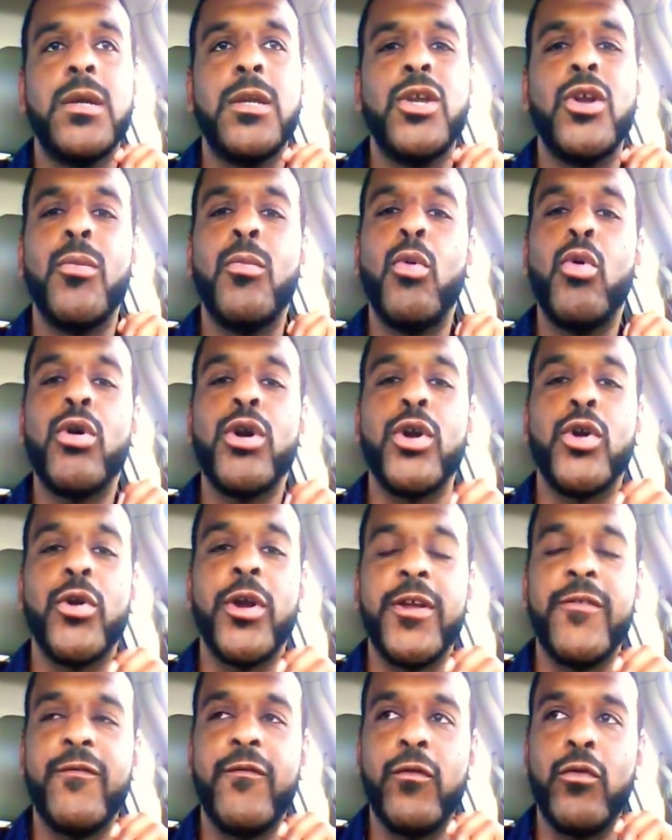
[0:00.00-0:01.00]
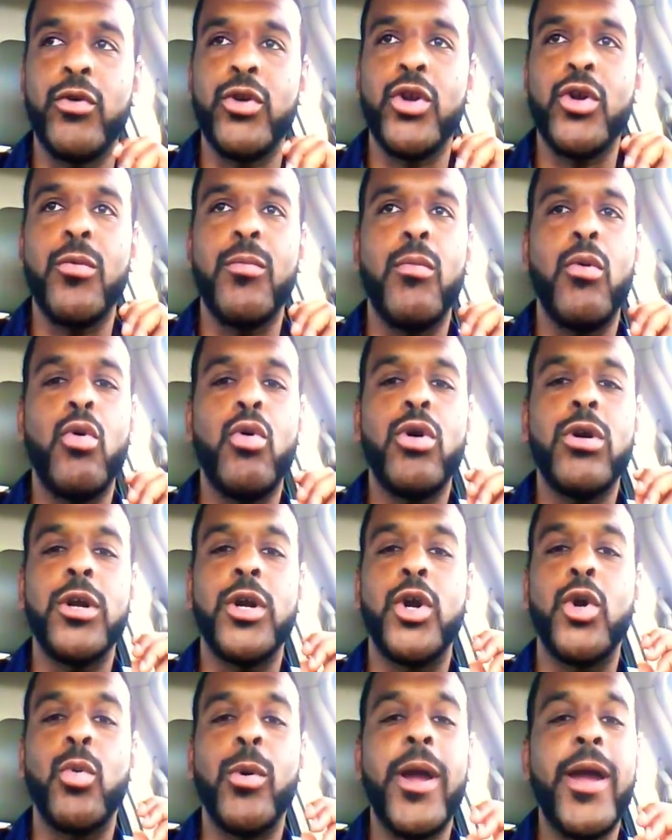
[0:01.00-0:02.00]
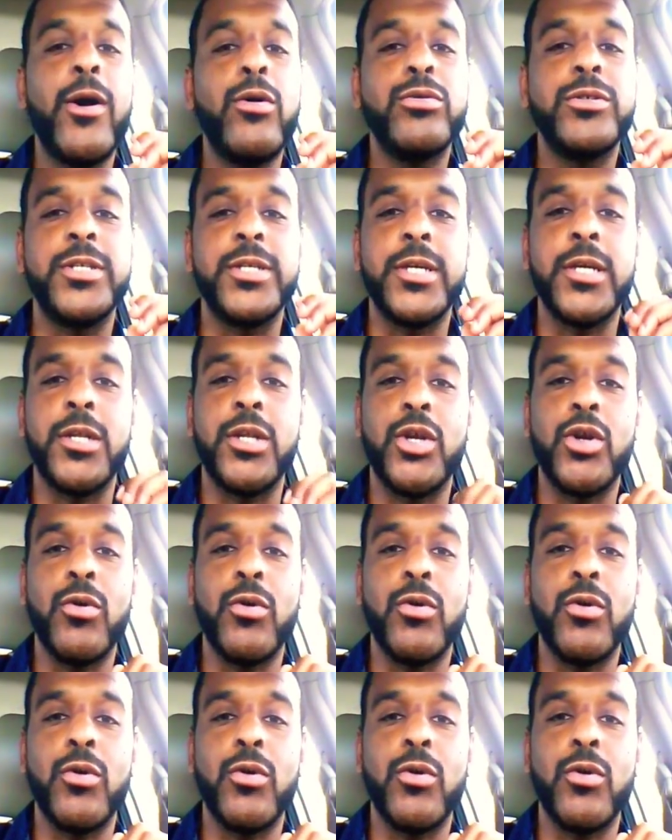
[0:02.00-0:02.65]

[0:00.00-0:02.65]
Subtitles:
you're more grateful, you're more grounded,